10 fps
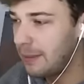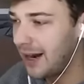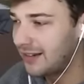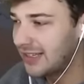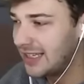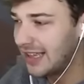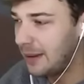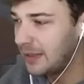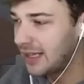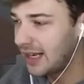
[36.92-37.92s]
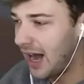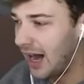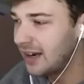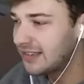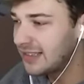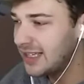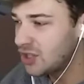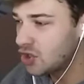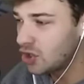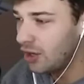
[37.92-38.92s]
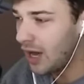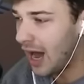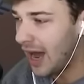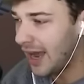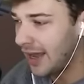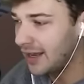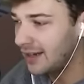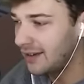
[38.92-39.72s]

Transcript: parents. Guys, I mean, like, honestly, should I?